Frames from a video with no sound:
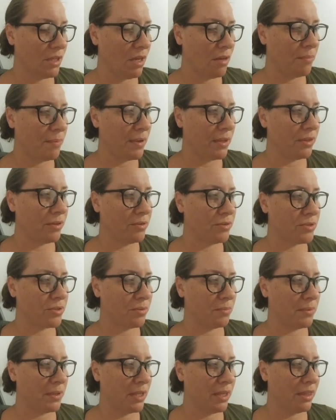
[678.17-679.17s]
I've been through
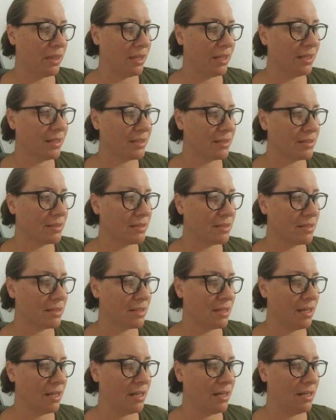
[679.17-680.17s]
so many
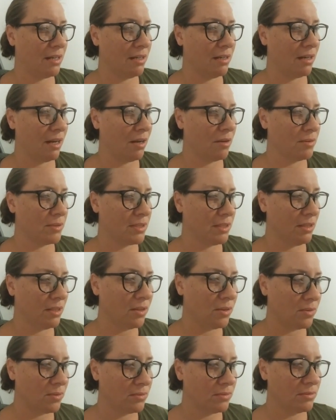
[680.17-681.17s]
things and I was
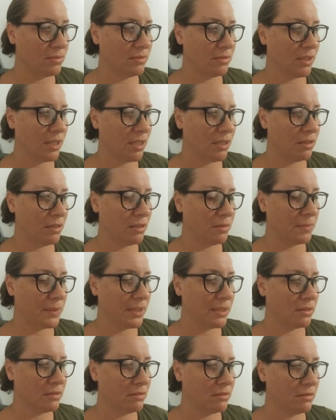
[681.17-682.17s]
alone, you know what I
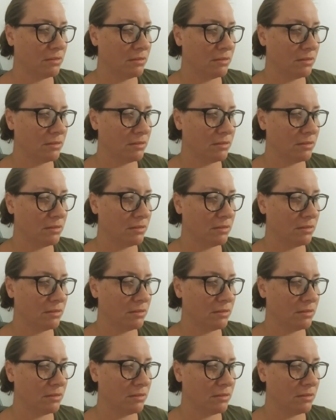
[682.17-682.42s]
mean?